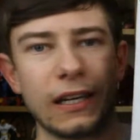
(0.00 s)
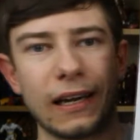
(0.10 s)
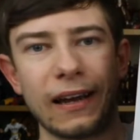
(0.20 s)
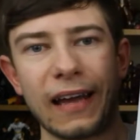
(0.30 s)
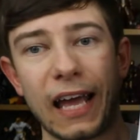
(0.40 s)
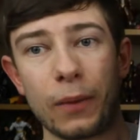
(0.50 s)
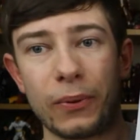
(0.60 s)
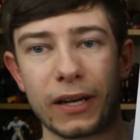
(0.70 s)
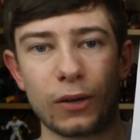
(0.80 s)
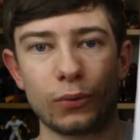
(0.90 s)

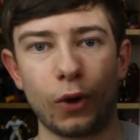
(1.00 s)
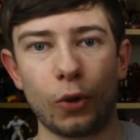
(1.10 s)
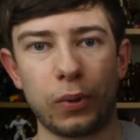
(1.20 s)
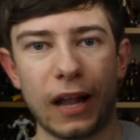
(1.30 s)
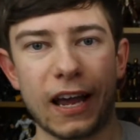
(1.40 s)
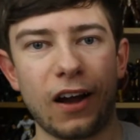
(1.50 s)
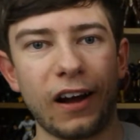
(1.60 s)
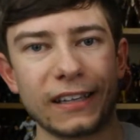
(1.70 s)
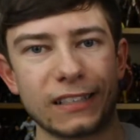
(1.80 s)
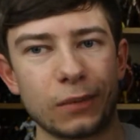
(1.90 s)
epic roleplay
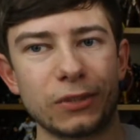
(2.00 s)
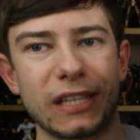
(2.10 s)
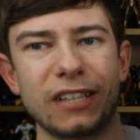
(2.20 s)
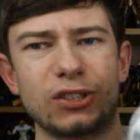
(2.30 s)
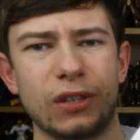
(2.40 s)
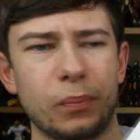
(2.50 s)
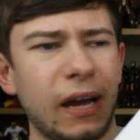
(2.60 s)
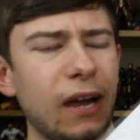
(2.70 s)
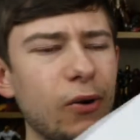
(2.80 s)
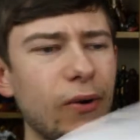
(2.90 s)
items into the
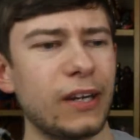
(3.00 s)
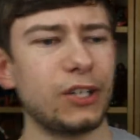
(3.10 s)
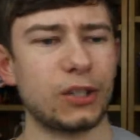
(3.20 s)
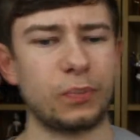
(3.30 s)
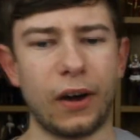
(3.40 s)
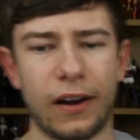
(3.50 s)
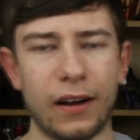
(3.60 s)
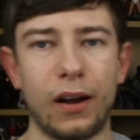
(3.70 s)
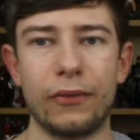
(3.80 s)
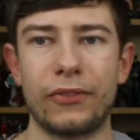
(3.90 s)
Power Rangers part
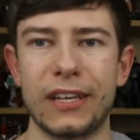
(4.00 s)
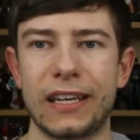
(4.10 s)
of the